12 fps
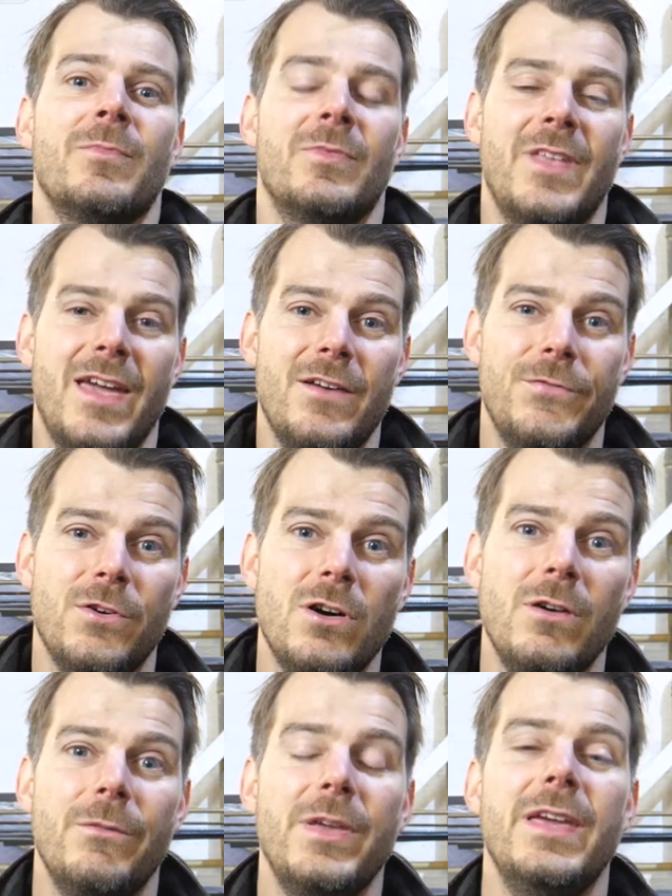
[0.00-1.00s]

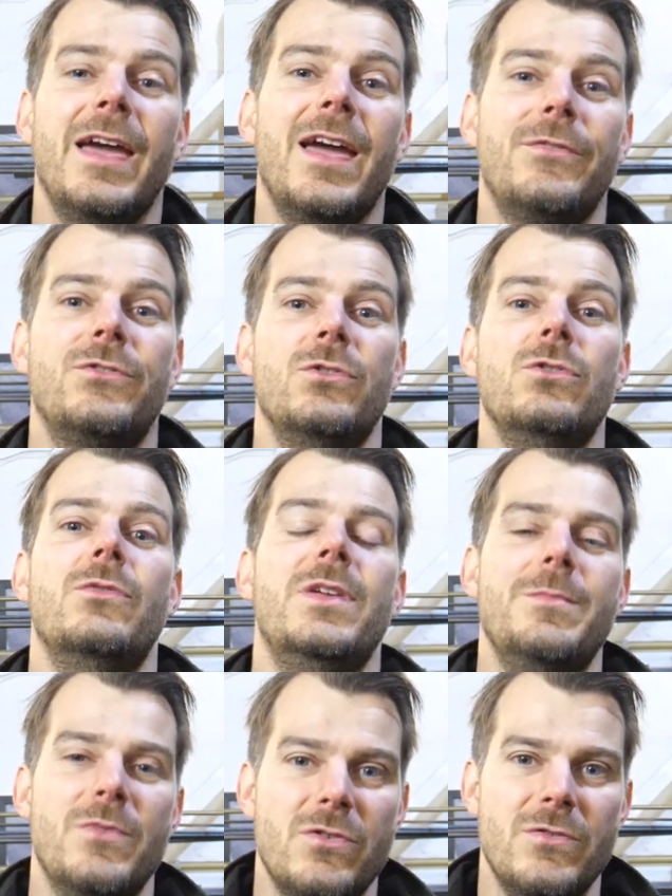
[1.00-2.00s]
Therefore, we have to
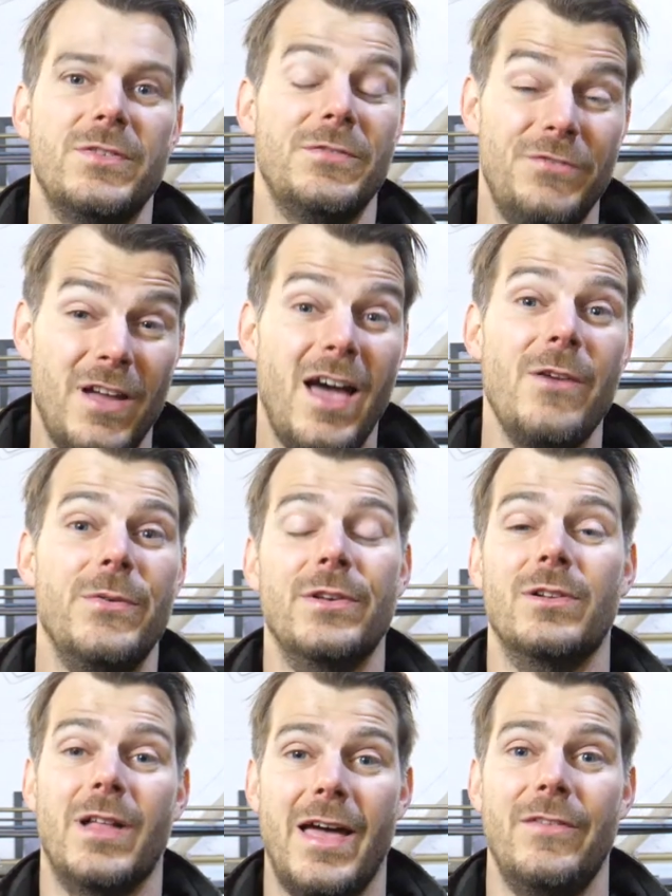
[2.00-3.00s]
remove the
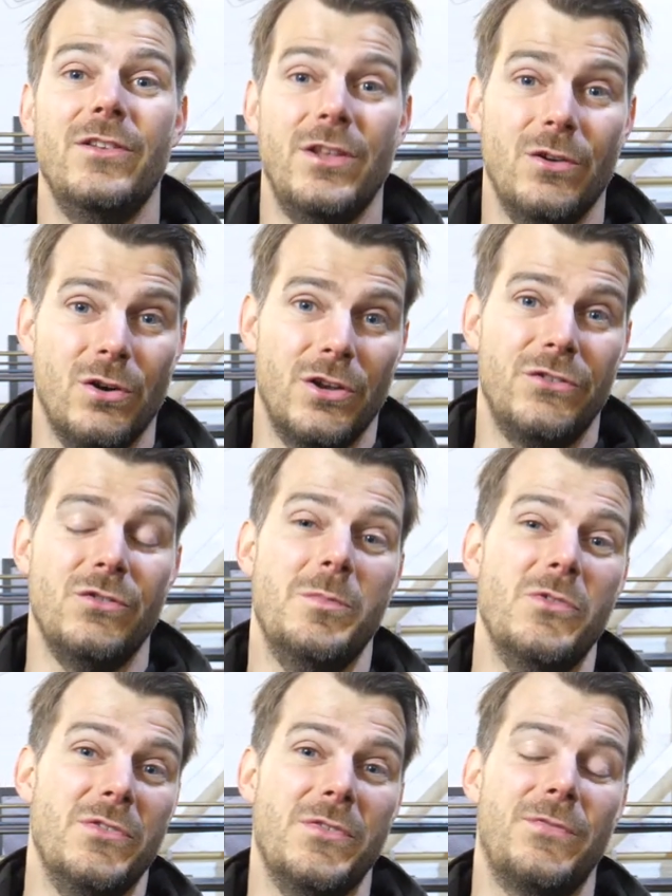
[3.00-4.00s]
flywheel, and in order to
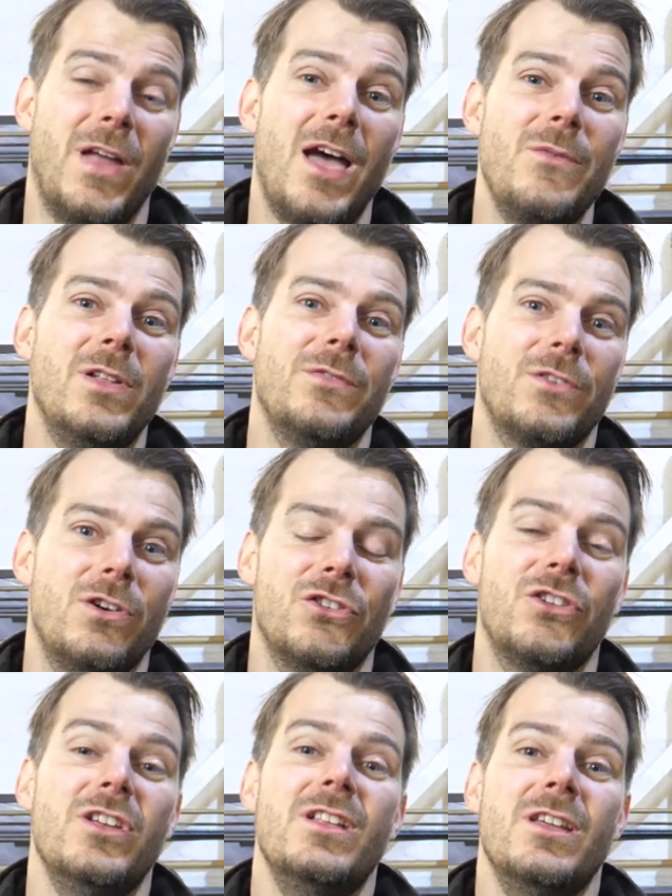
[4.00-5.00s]
remove the flywheel, of
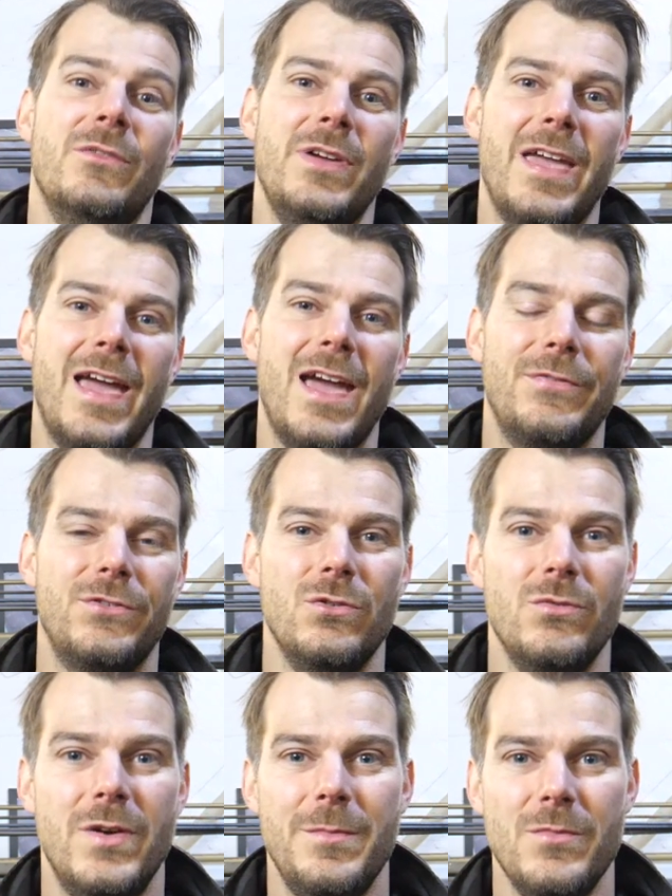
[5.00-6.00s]
course, we have to
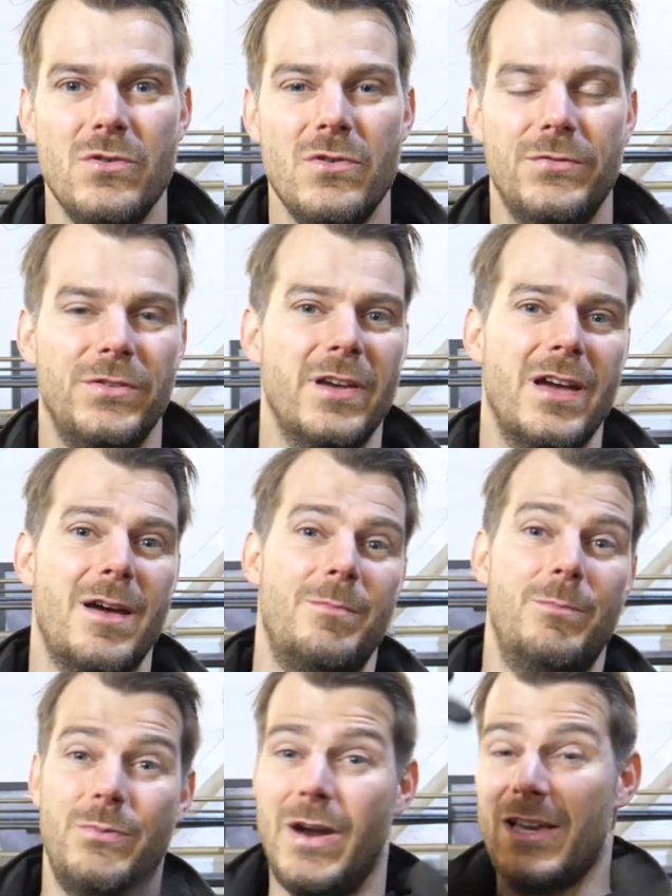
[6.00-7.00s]
remove
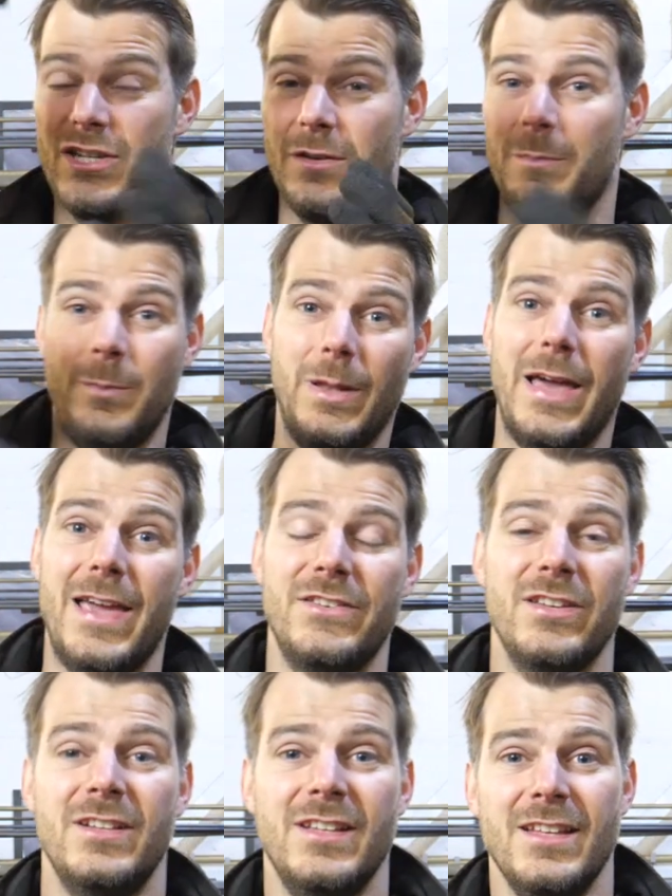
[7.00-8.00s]
the pressure plate.